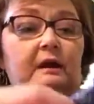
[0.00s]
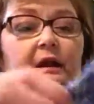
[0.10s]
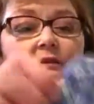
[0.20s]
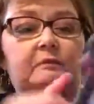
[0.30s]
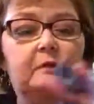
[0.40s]
I
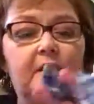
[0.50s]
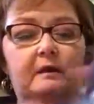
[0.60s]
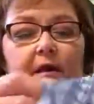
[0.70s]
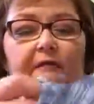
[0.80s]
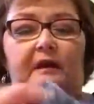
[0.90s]
like the
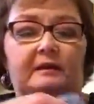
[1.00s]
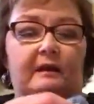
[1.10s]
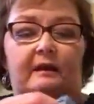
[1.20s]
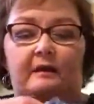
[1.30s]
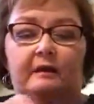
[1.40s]
way I've got to
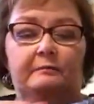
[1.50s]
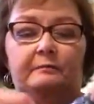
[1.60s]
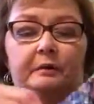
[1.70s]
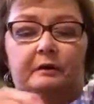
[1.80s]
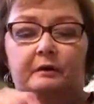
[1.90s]
iron it,
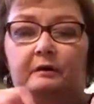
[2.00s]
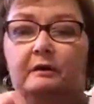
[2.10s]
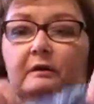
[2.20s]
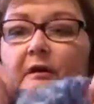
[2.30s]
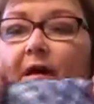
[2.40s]
but
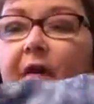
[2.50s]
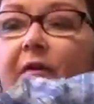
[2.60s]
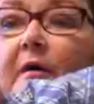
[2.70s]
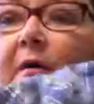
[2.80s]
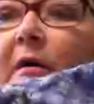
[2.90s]
look how
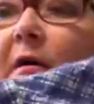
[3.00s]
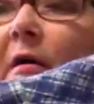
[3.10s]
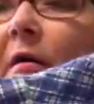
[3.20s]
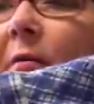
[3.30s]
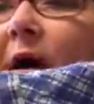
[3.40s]
the
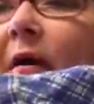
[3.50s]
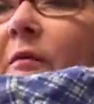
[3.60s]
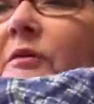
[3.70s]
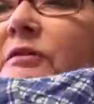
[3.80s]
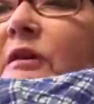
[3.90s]

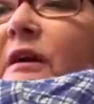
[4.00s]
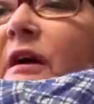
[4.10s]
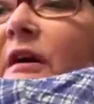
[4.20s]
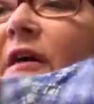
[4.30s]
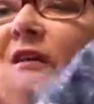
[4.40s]
pattern was done.